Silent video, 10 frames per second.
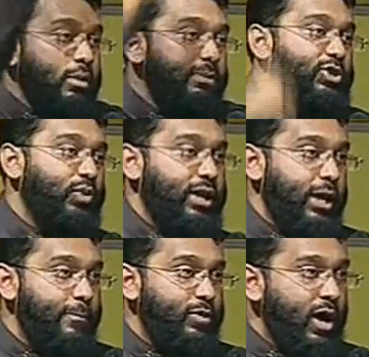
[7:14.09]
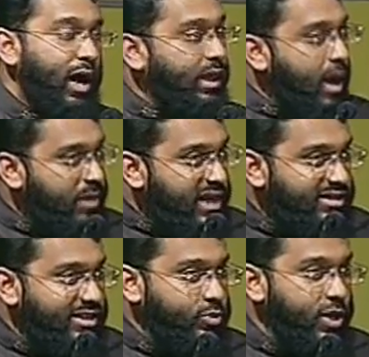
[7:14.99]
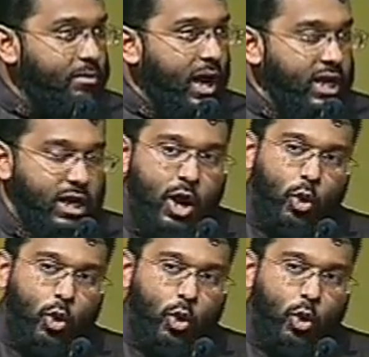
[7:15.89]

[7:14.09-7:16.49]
between Him. Allah blessed us with money.